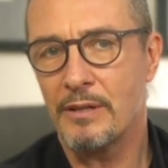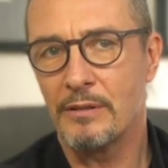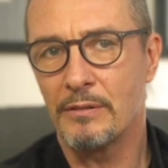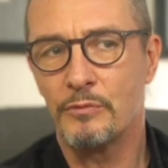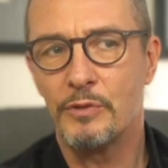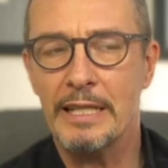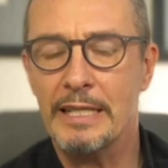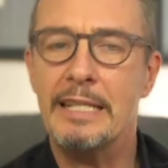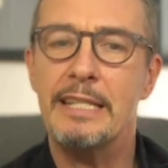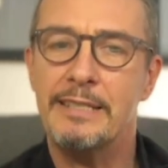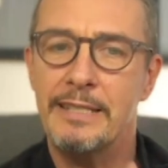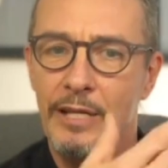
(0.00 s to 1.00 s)

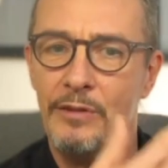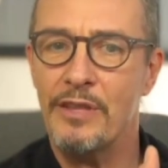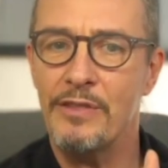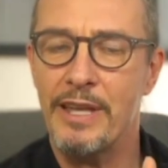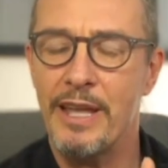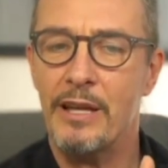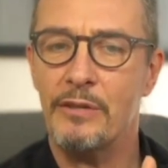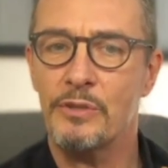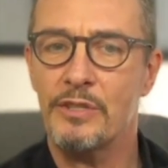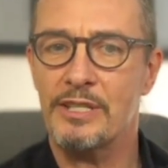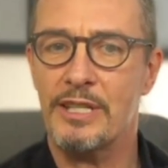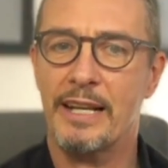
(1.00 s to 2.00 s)
release here and there to
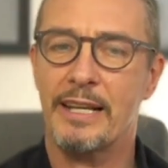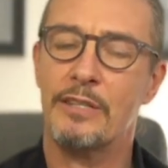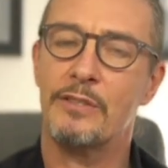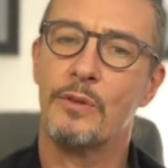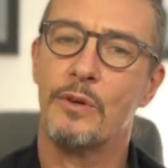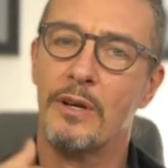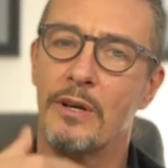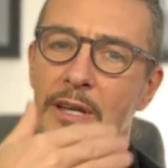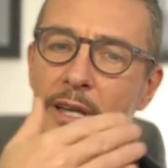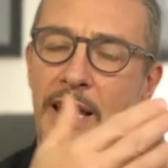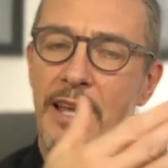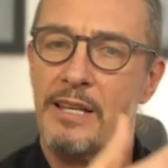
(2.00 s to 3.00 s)
just like get your
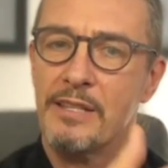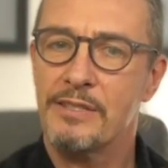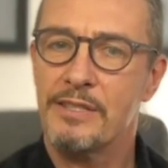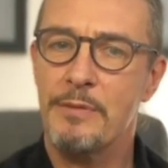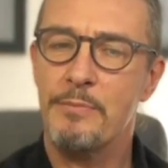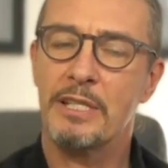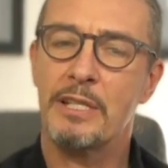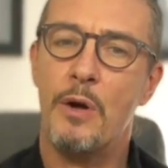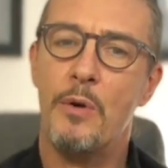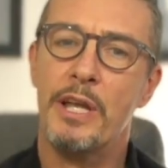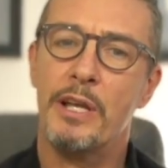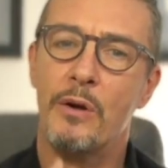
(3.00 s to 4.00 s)
semen
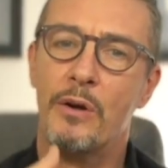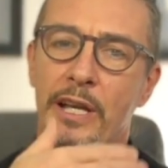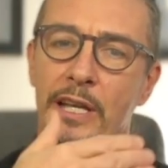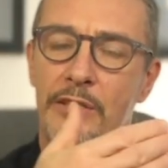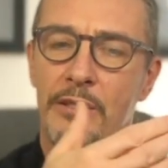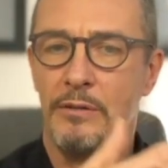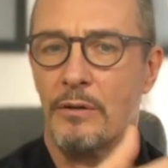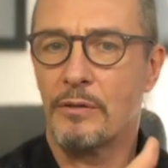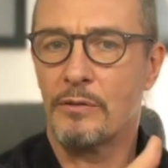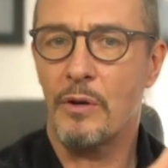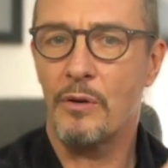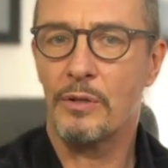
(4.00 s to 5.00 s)
going
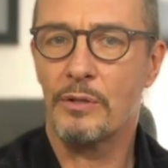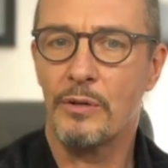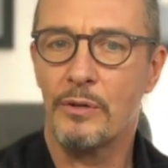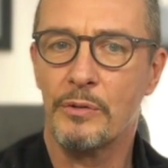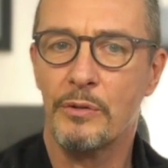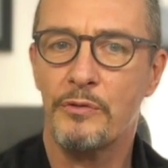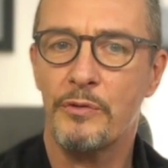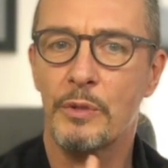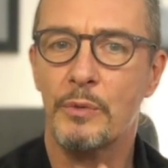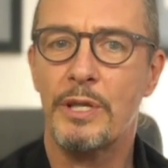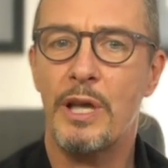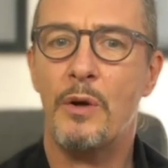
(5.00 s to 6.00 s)
or your
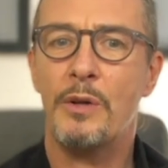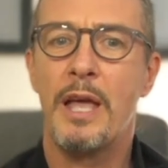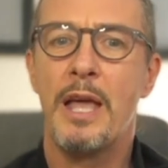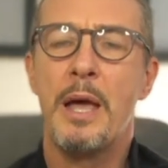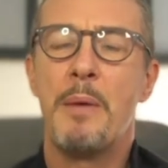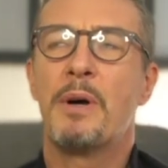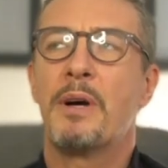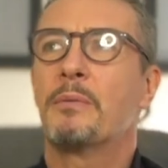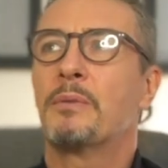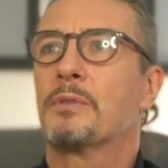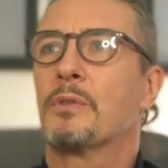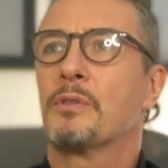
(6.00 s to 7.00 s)
fluid out,
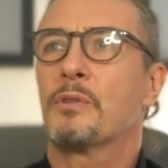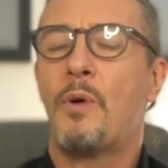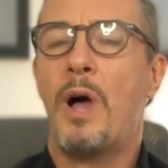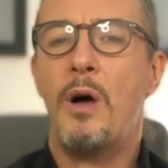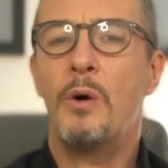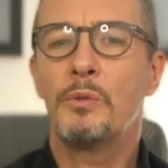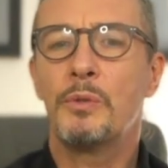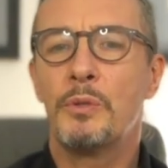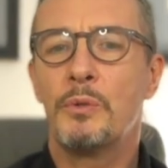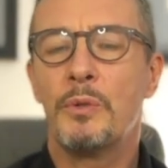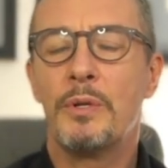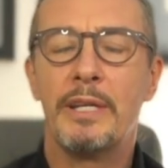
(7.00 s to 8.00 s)
but so how do
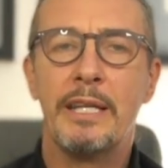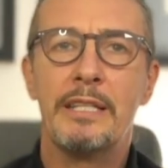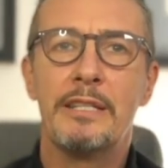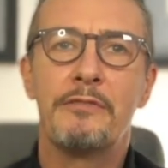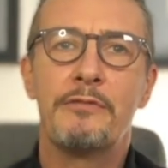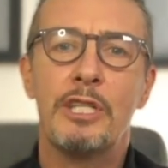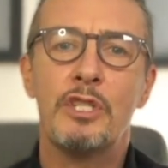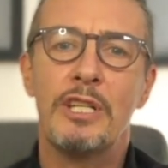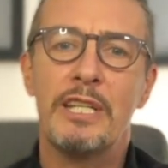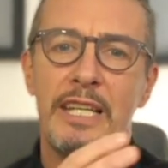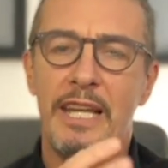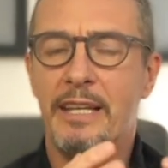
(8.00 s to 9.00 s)
you
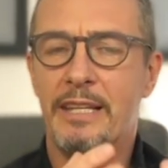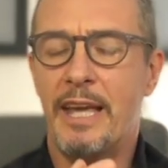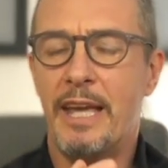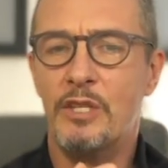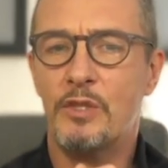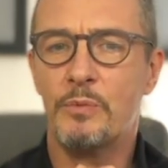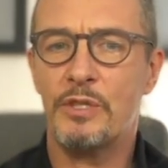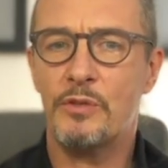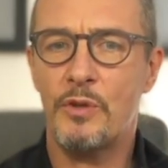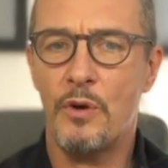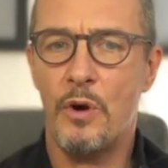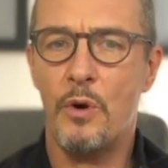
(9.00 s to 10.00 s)
individually engage with
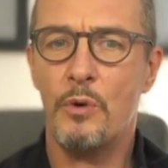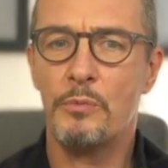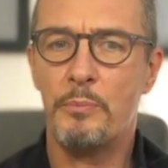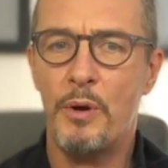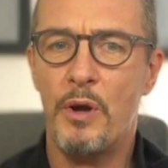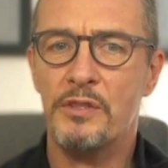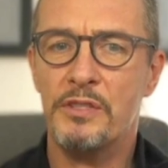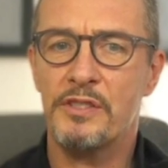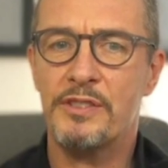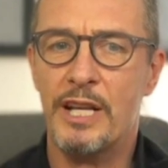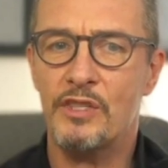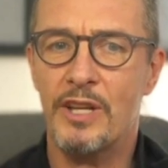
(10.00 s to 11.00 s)
your own personal
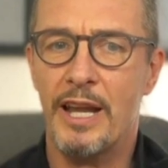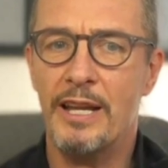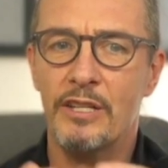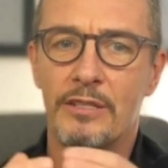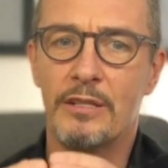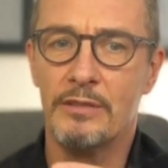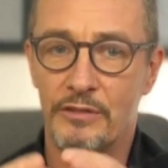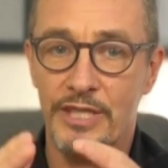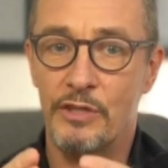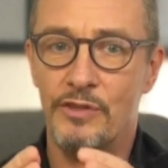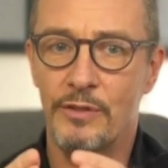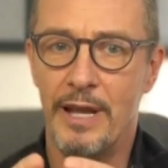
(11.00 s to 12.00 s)
sexual
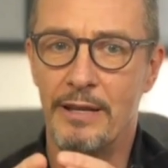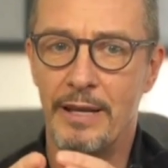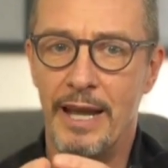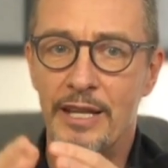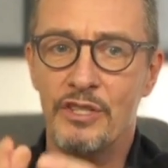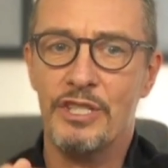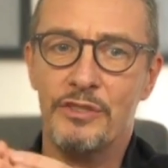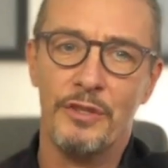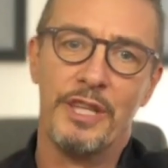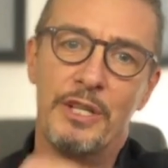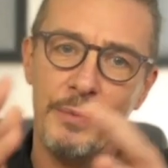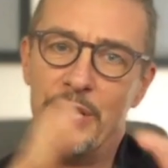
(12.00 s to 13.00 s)
energy? So
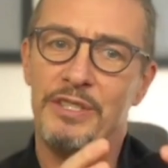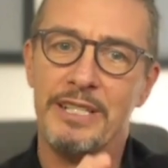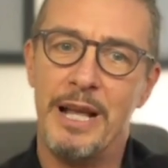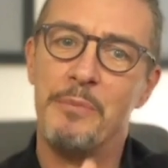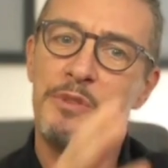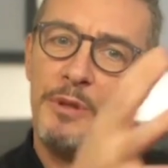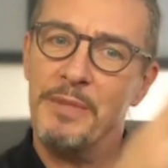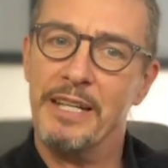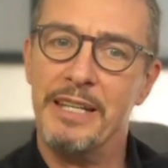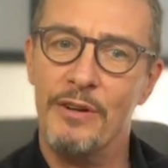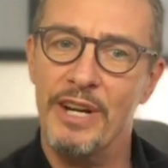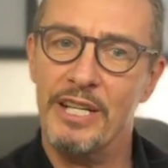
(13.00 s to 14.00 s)
the question comes from that
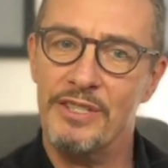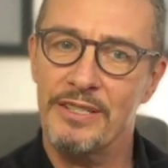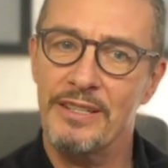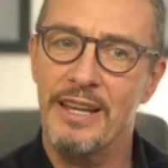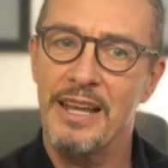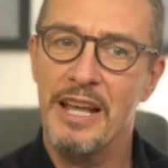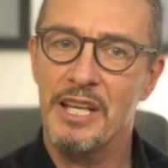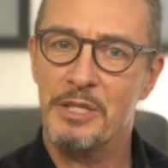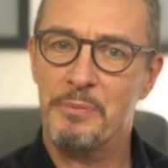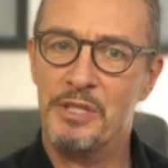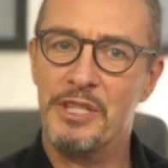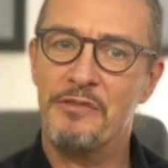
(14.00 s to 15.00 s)
direction,
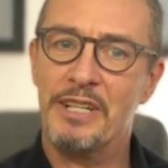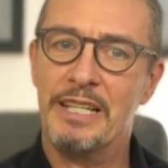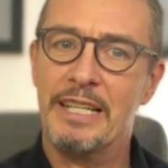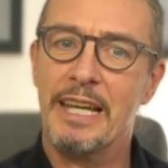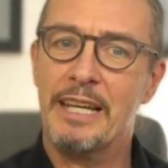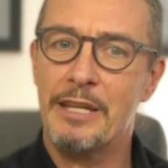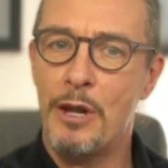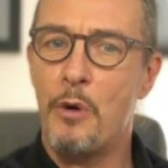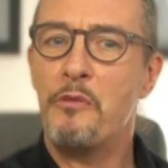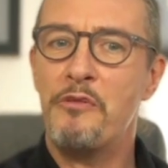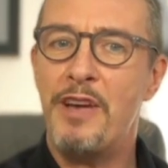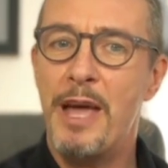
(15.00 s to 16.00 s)
specifically in
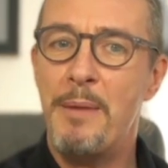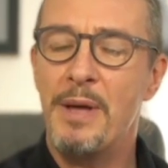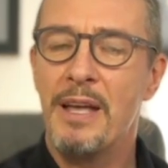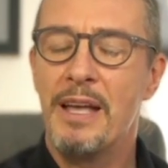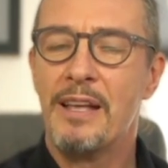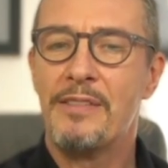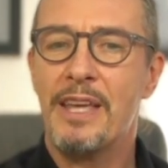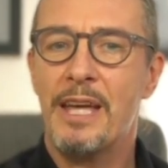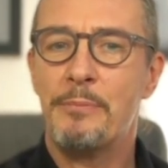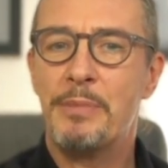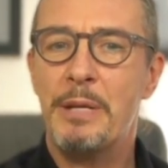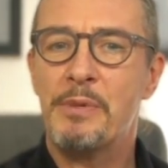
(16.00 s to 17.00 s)
NoFap,
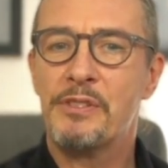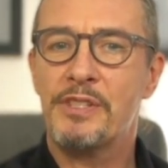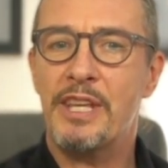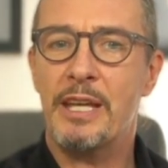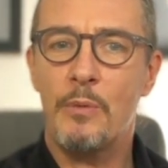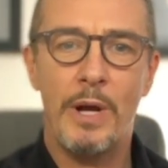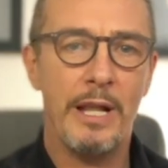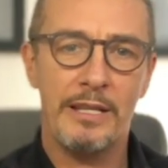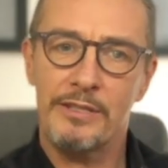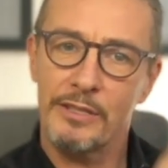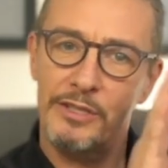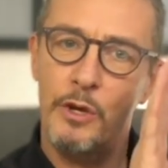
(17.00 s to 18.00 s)
that people say, well,
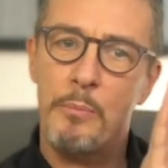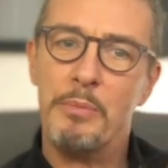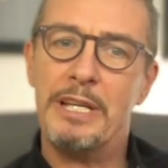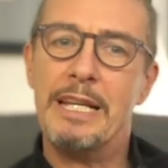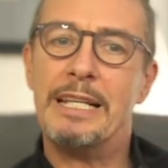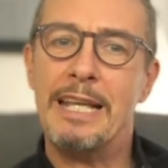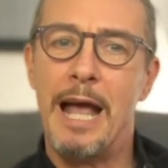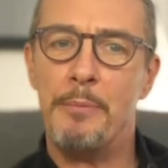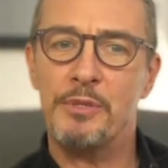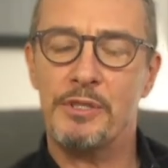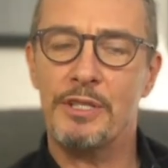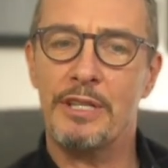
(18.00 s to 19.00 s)
this is completely
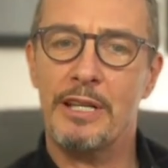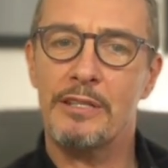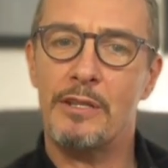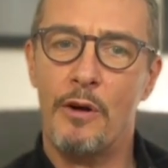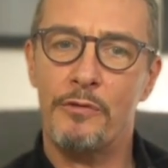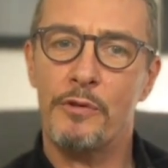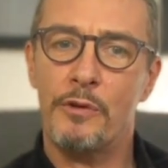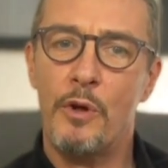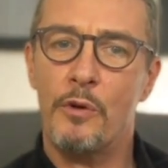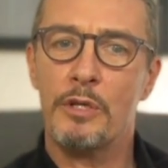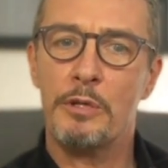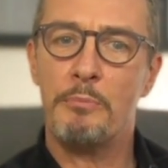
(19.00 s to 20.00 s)
abstinence of not
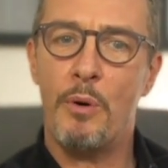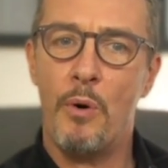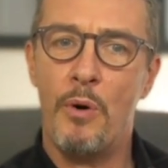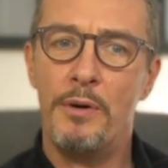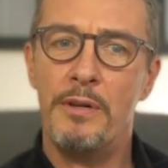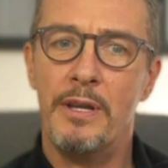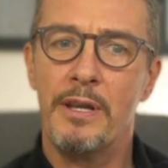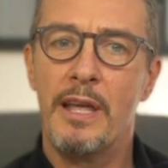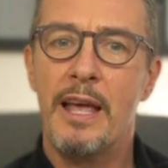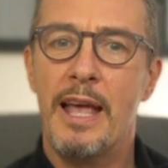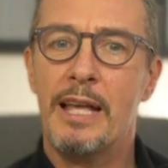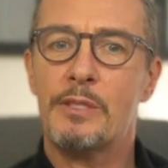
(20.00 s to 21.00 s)
only porn
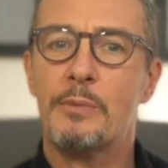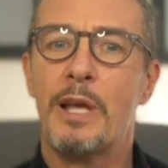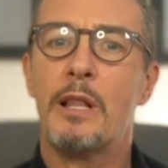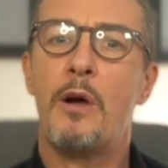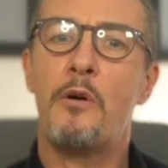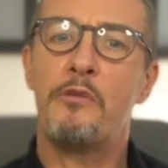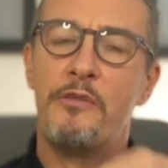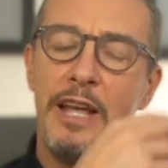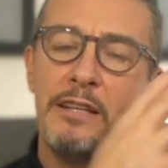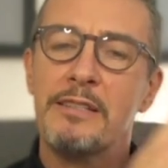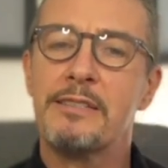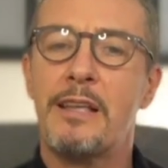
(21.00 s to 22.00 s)
as well of
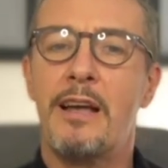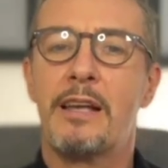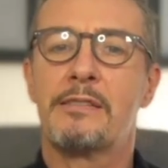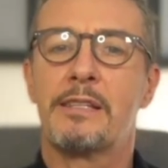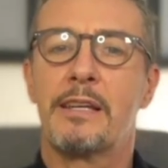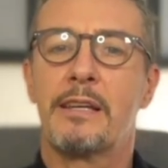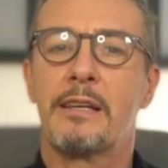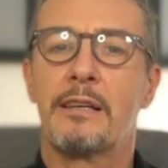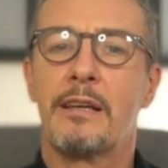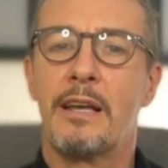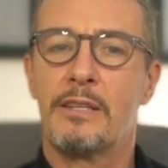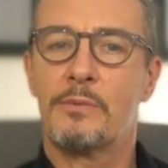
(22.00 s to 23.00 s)

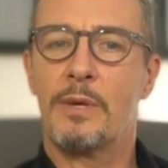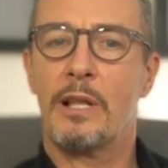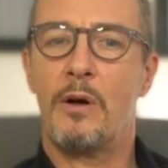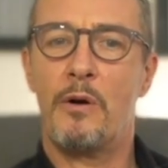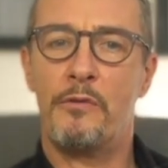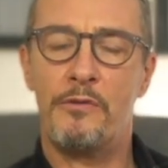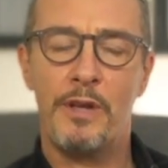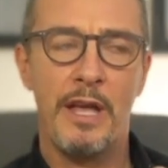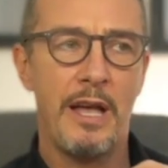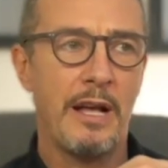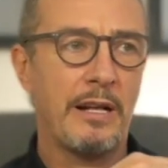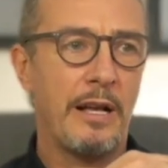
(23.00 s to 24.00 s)
fantasizing, as well of
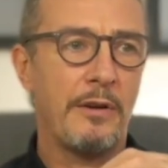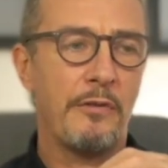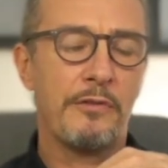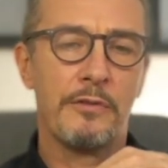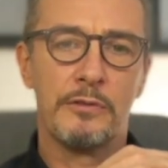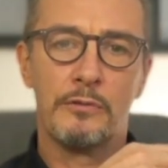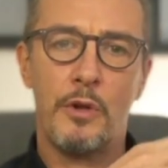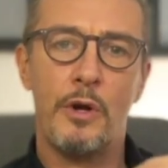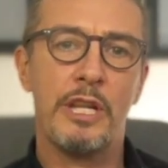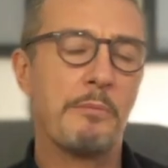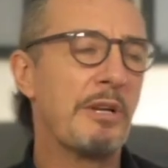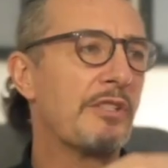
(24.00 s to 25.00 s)
kind of
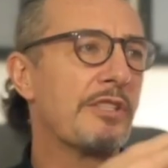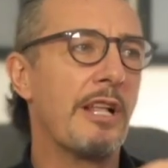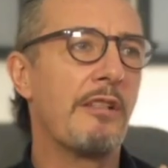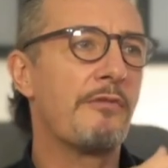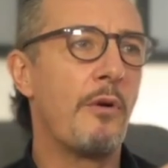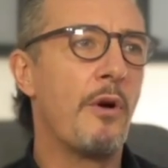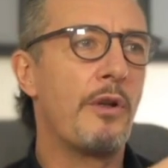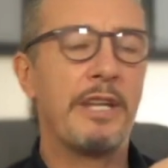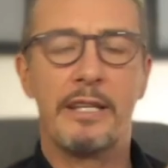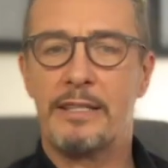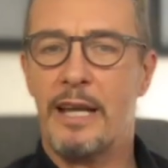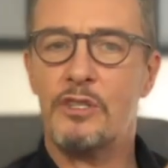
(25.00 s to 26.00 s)
turning myself on
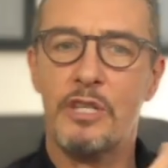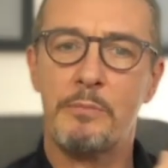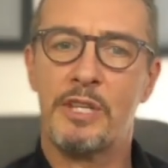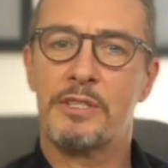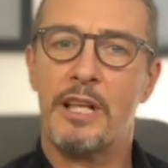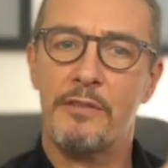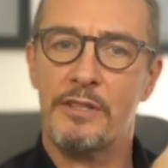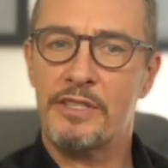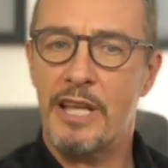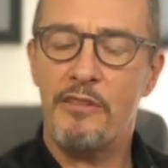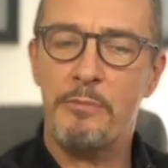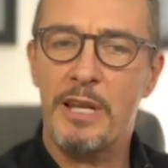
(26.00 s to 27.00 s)
and touching myself and
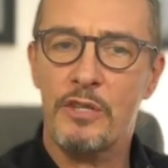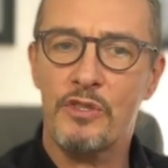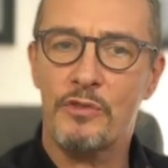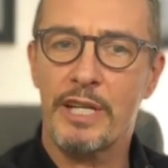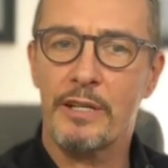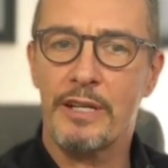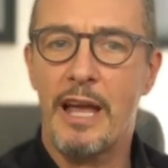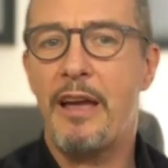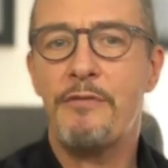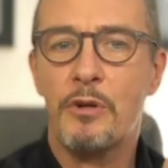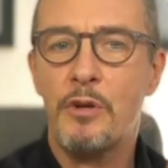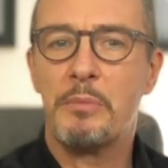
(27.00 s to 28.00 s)
self-pleasuring. And I
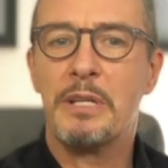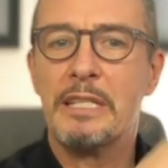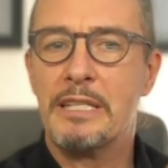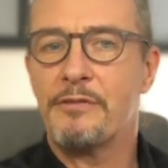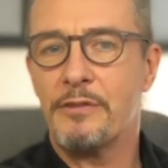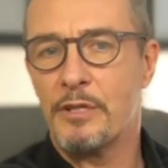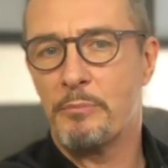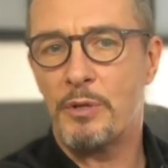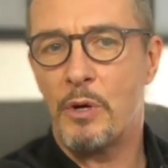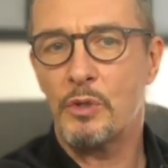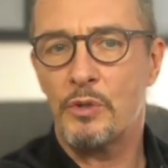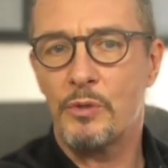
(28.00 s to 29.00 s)
have a complete different
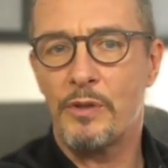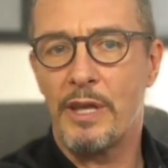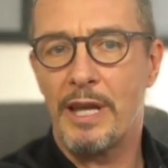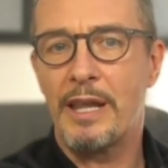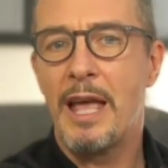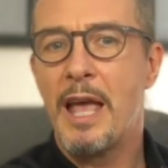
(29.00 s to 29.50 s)
approach to that.